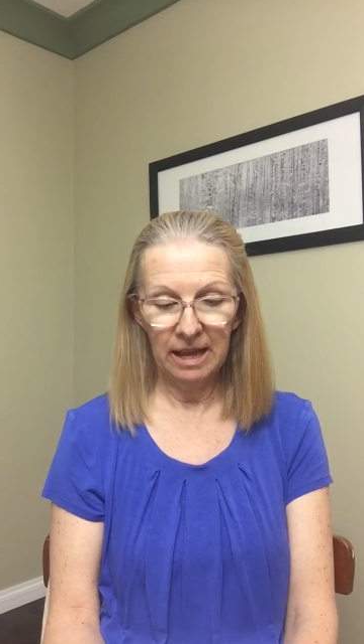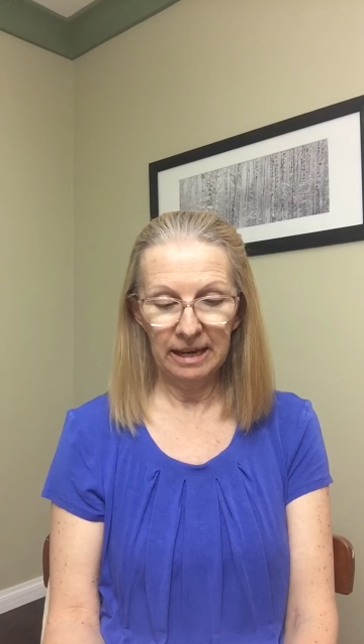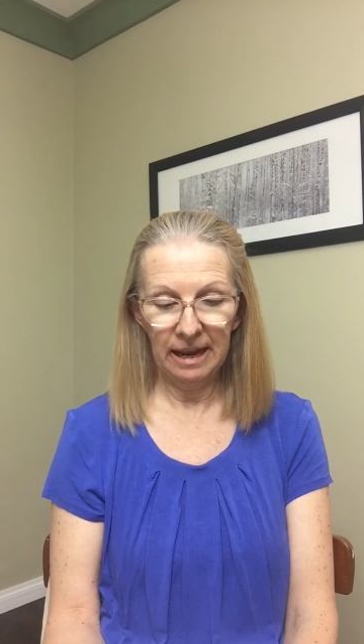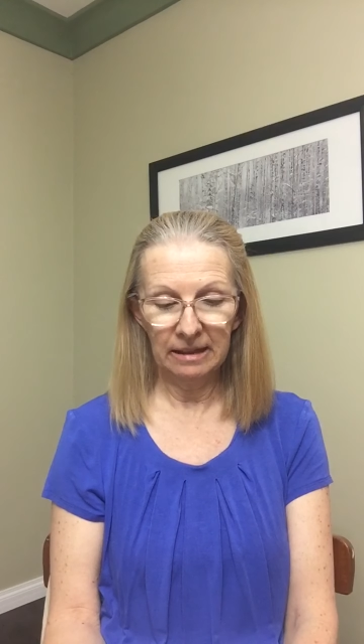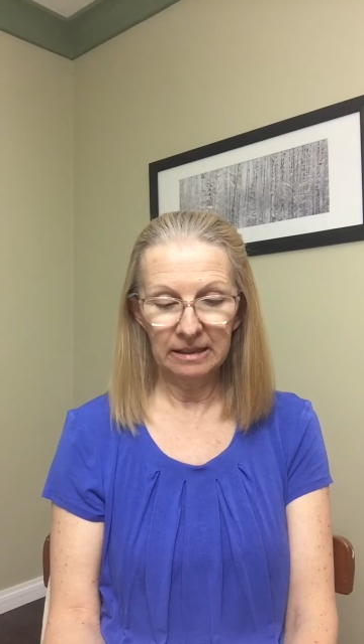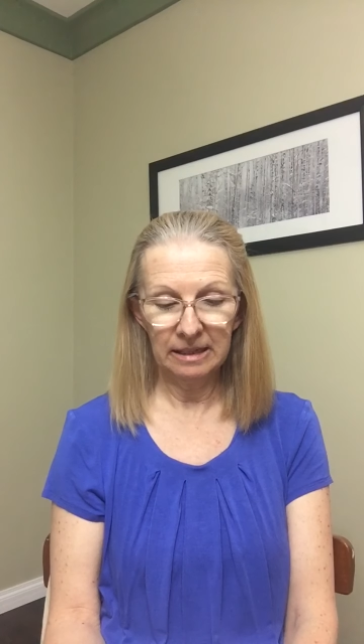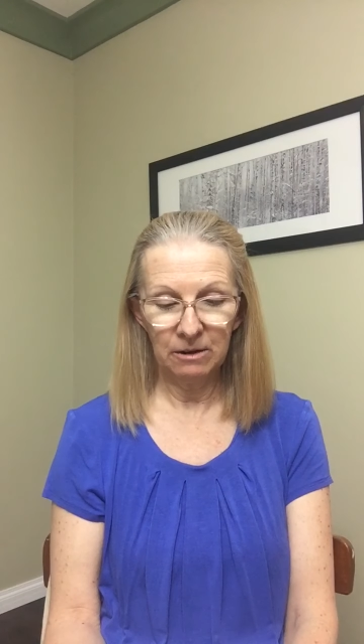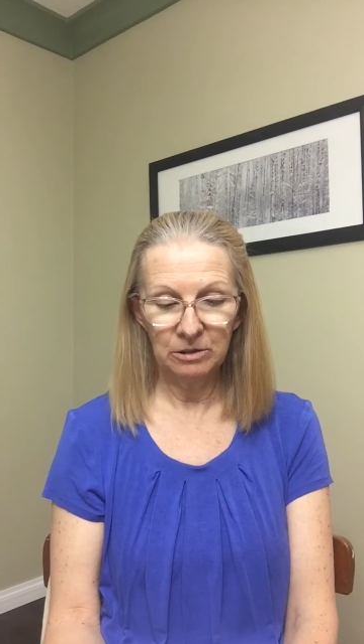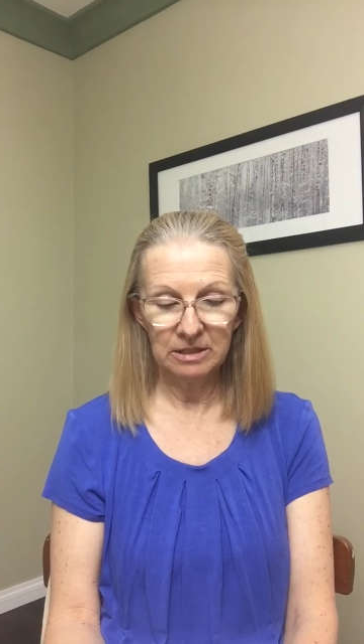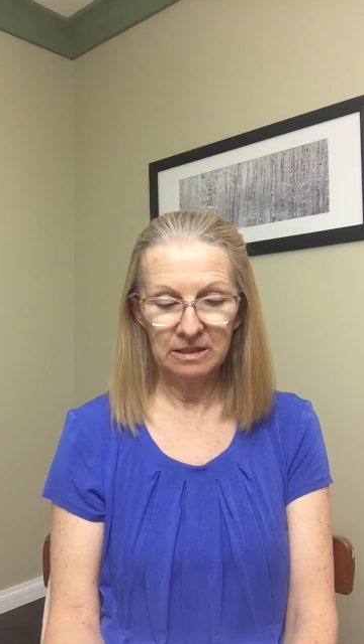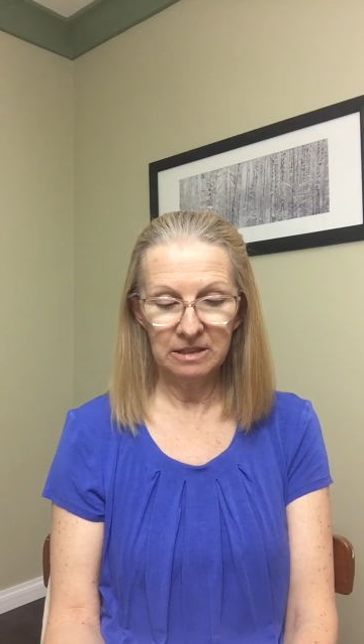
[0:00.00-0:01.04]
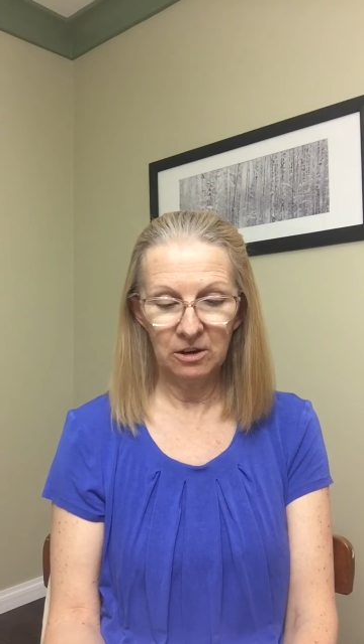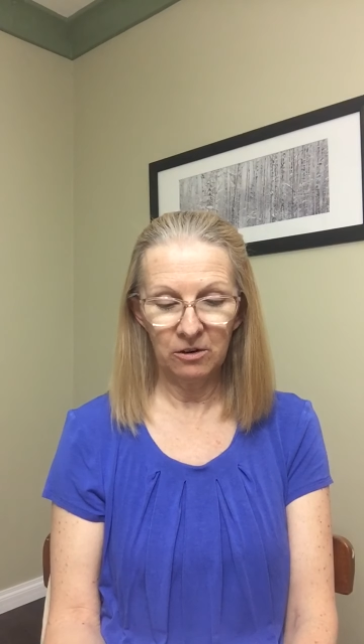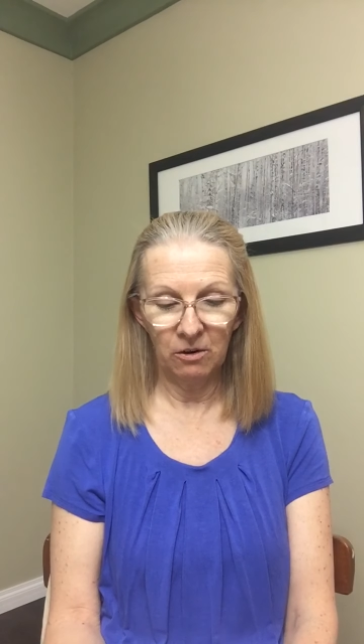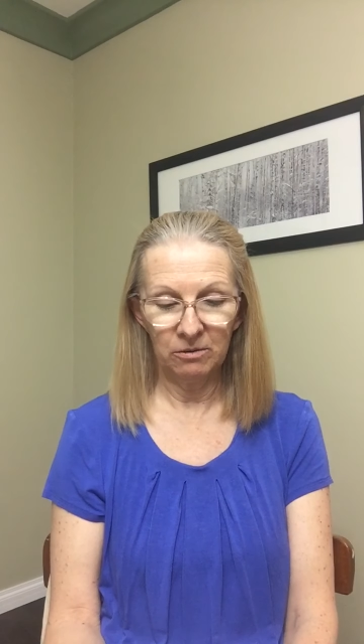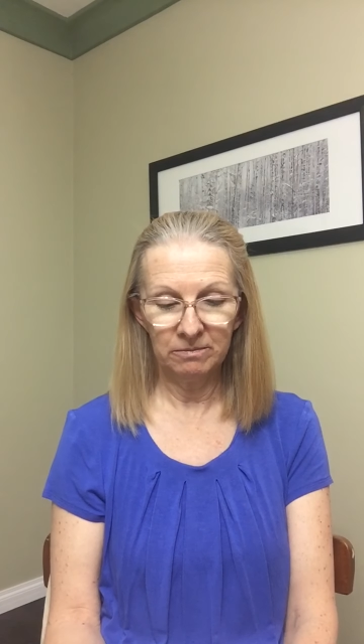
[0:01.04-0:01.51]
and held it out to
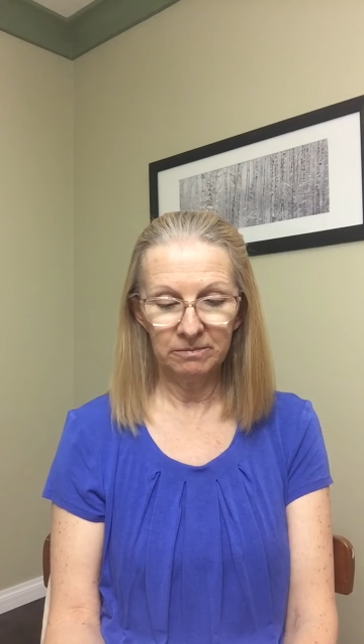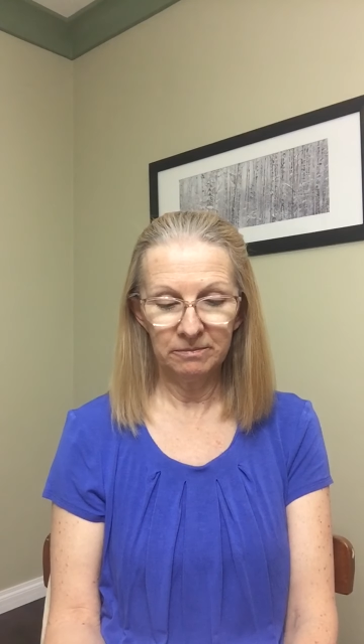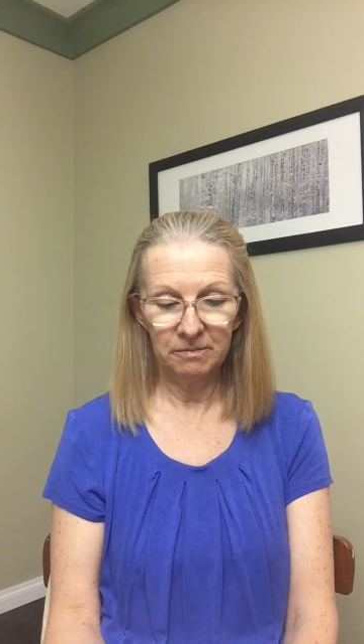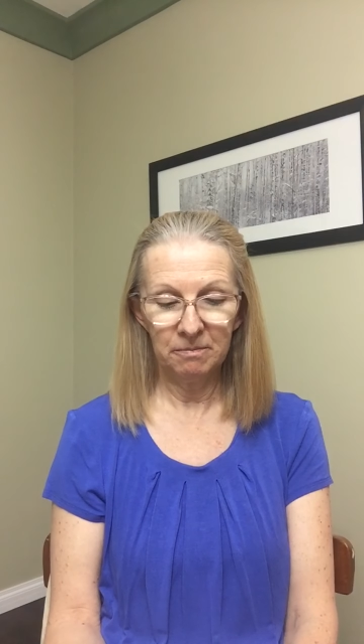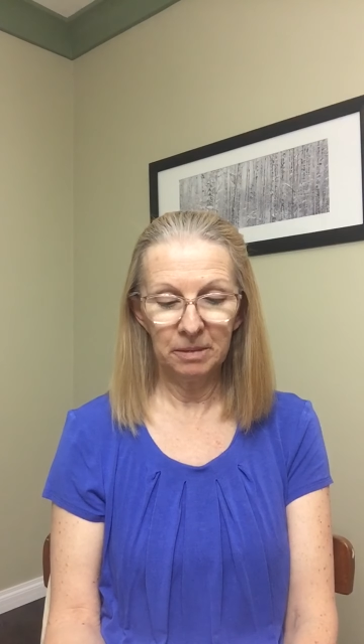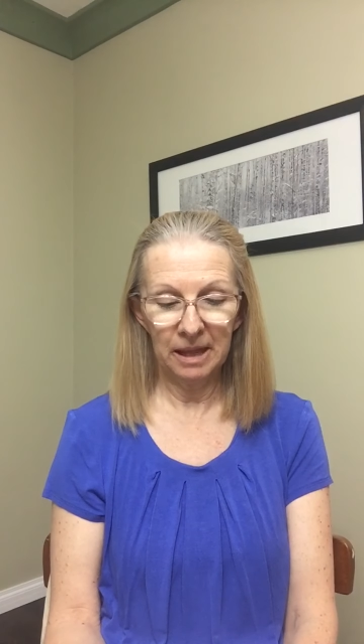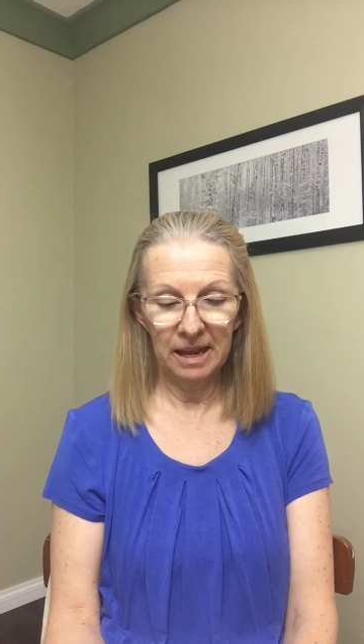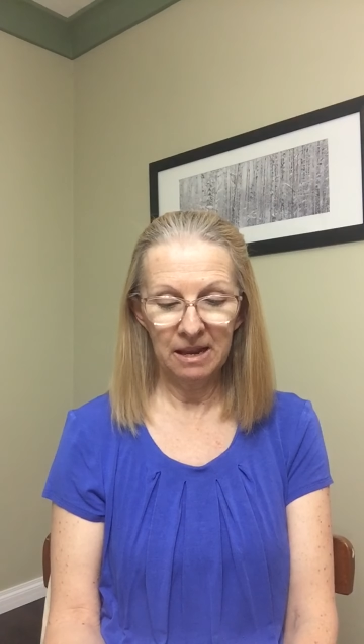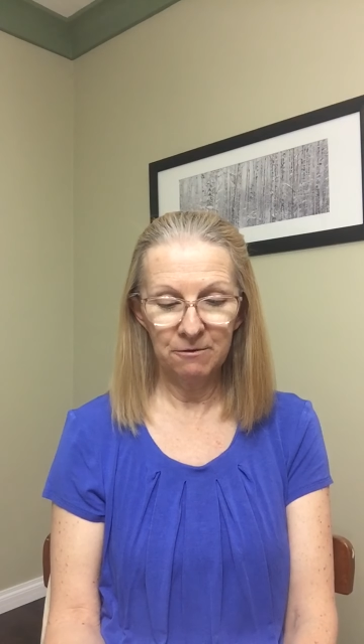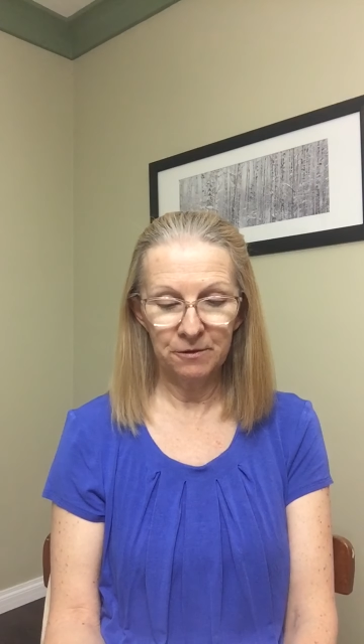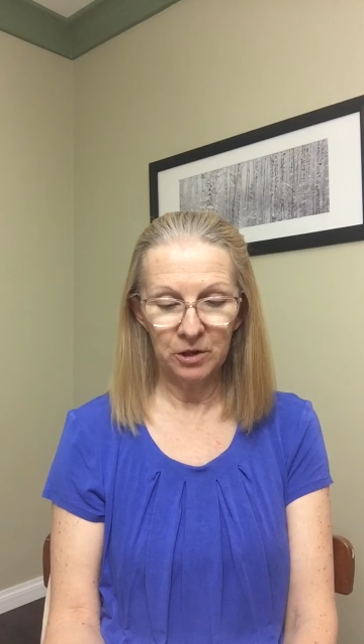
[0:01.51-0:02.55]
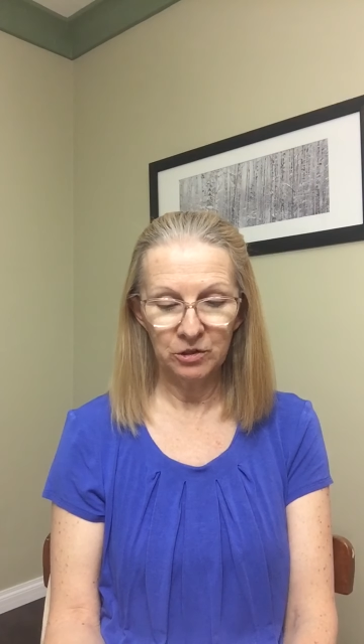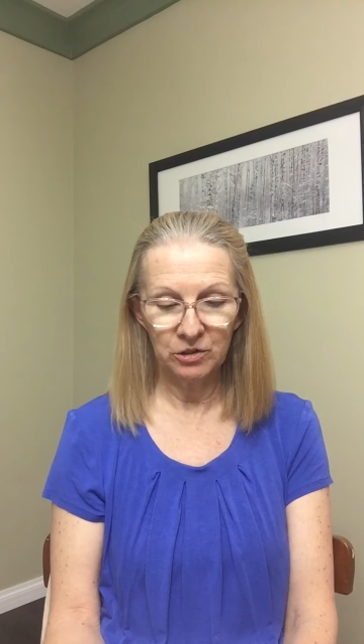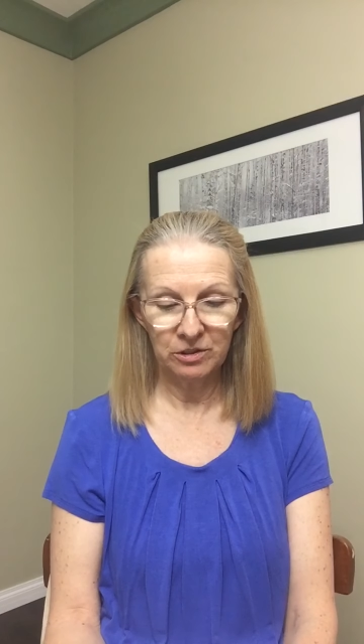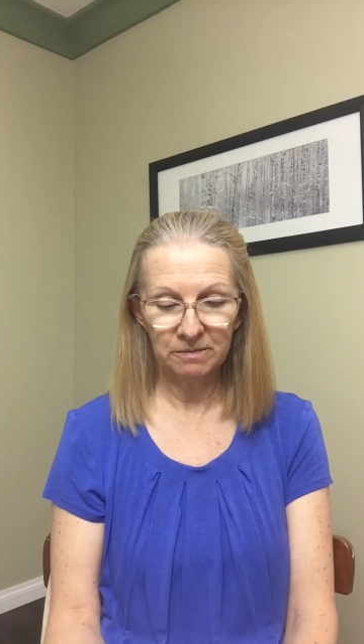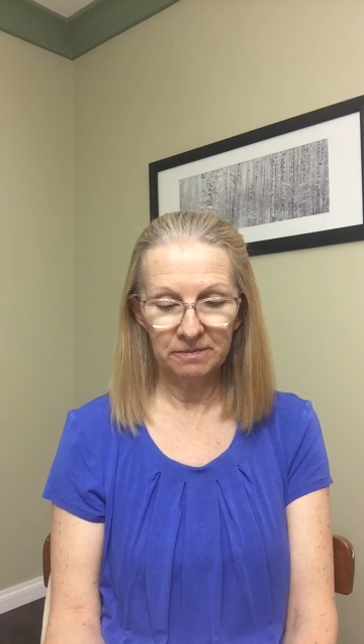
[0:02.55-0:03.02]
zero, blade
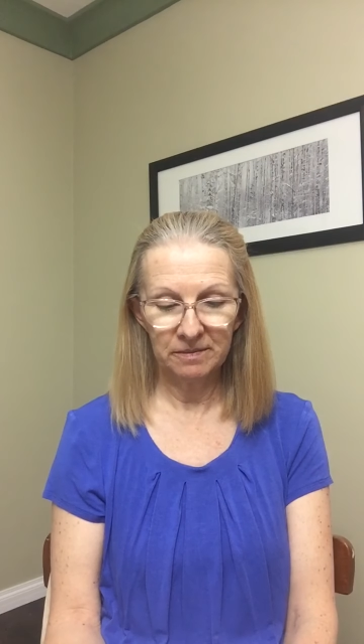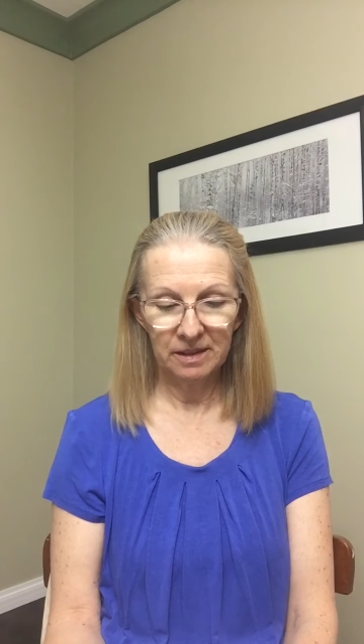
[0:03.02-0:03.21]
first.